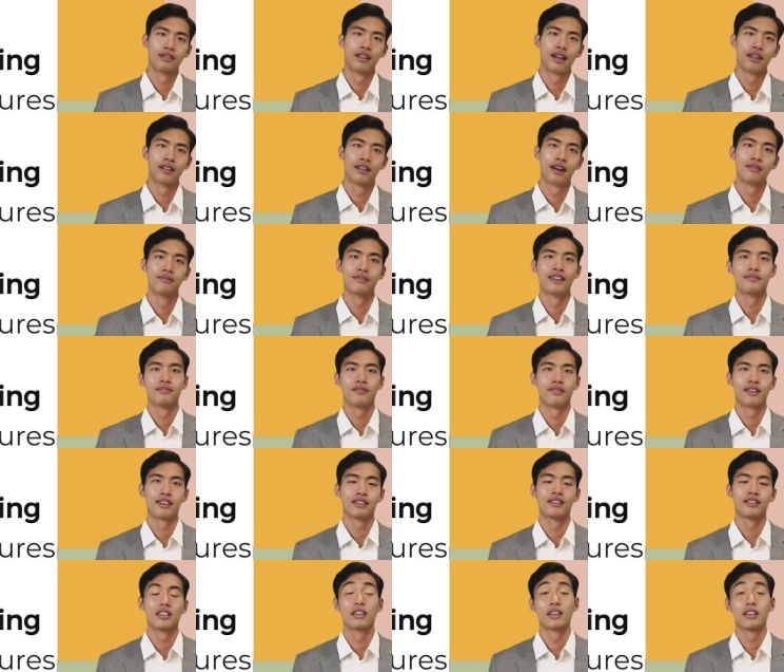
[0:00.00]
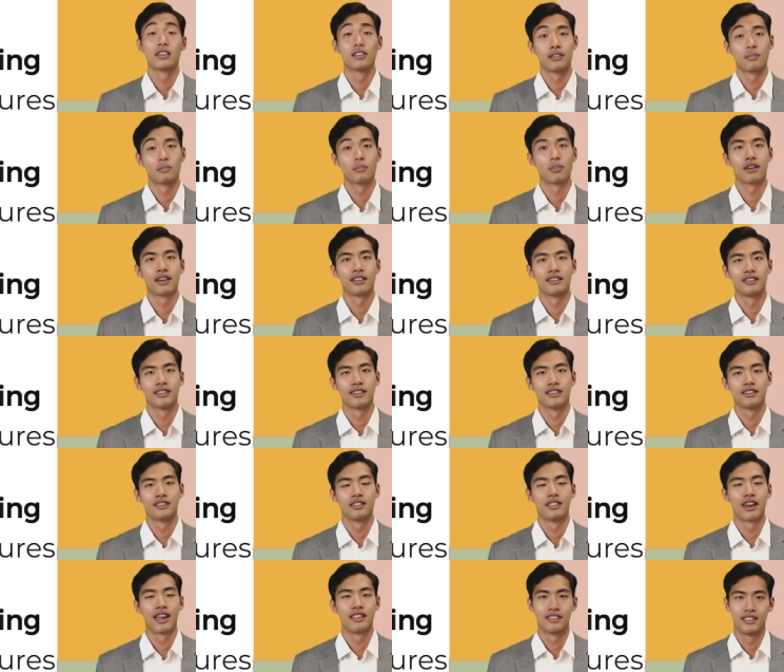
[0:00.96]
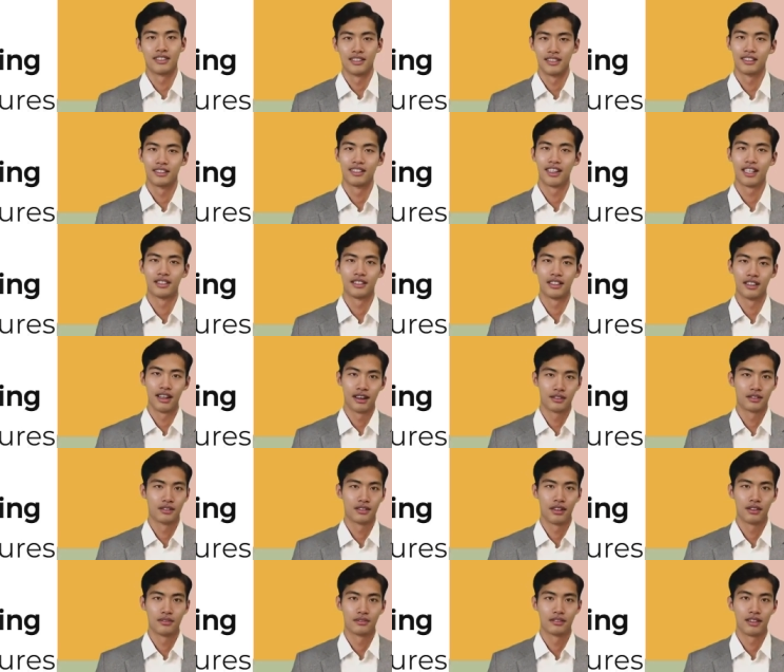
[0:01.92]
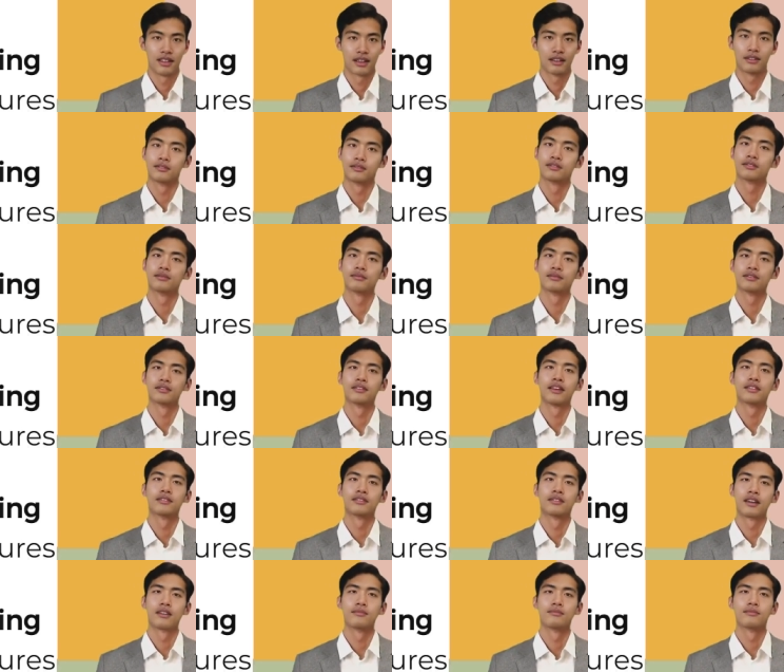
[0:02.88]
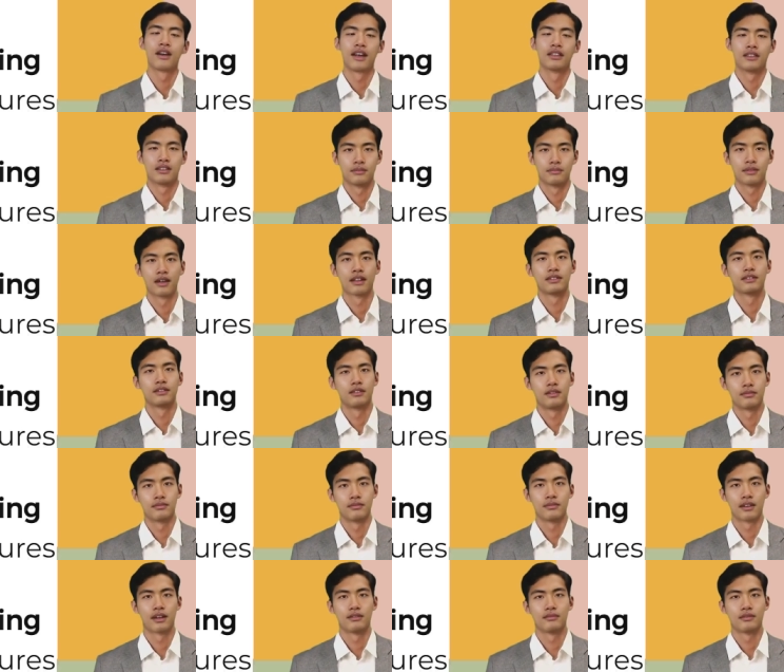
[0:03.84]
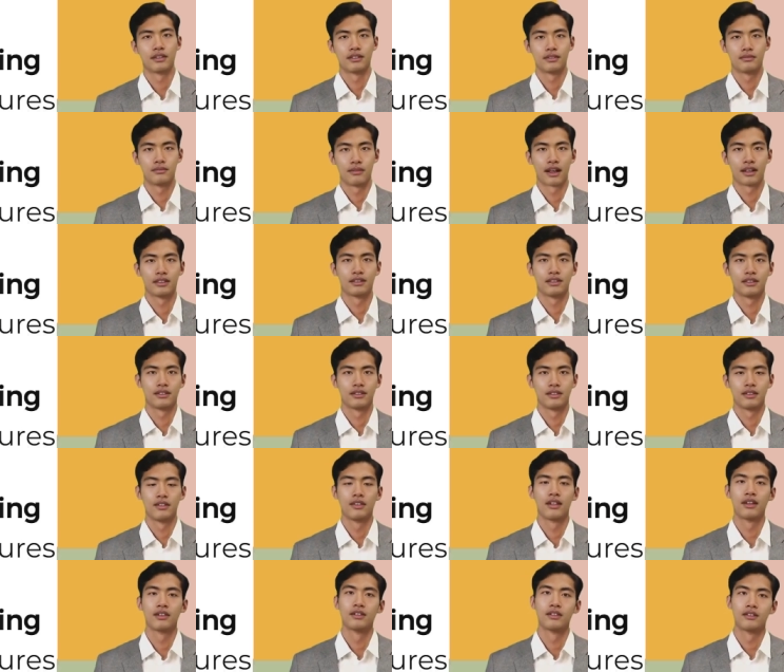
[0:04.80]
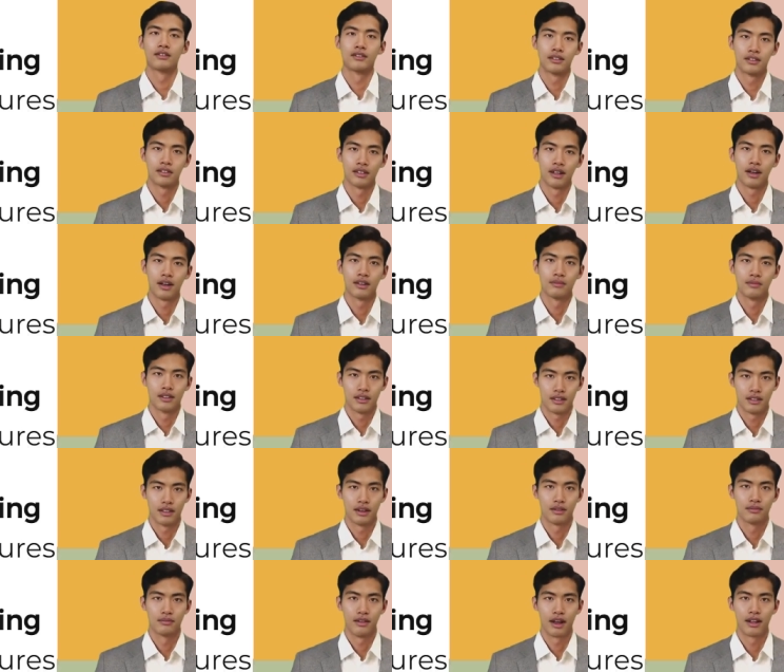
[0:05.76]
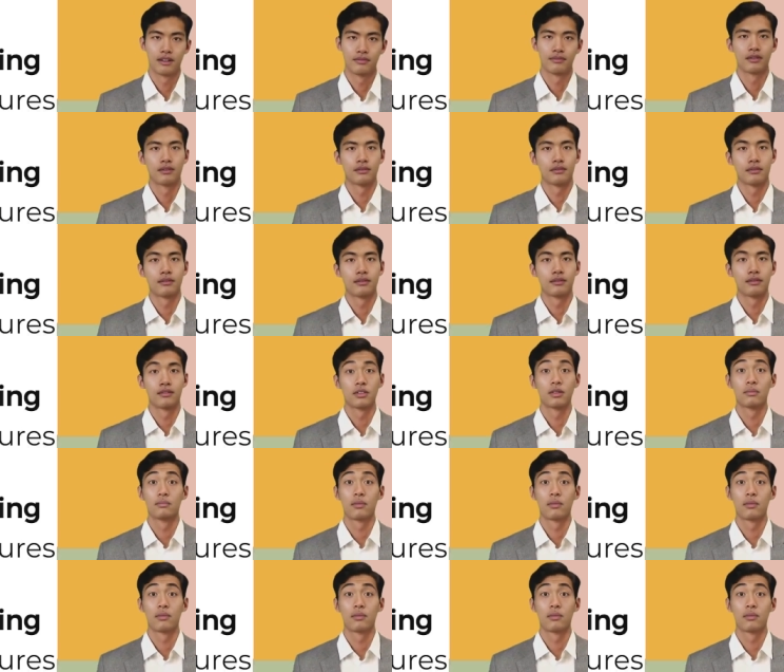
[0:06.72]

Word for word: Dynamic pricing is a pricing strategy that allows hotels to adjust their rates based on various factors such as the time until arrival,